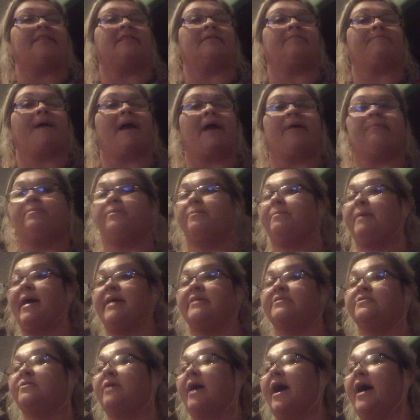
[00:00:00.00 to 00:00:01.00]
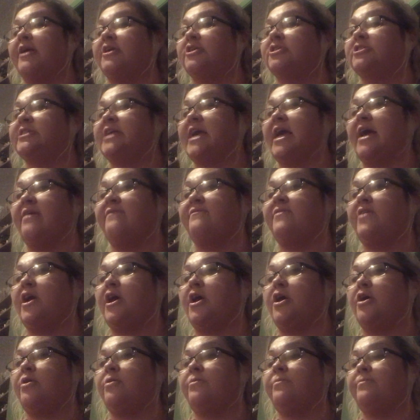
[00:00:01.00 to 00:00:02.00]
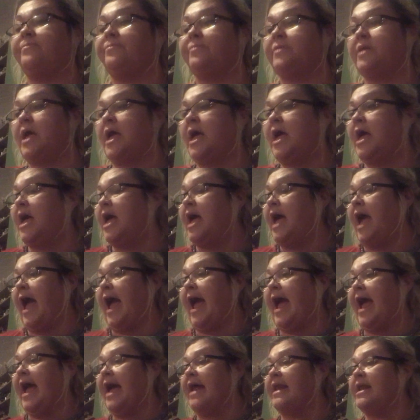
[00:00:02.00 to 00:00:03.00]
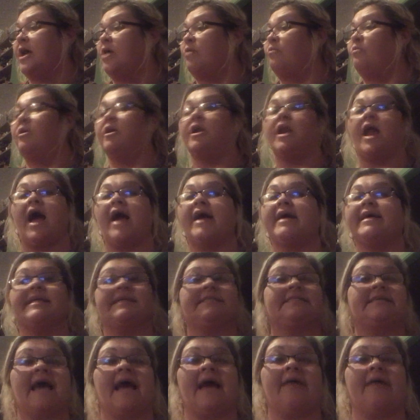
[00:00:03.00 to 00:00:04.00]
had the paper passer outers give you. And we're not going to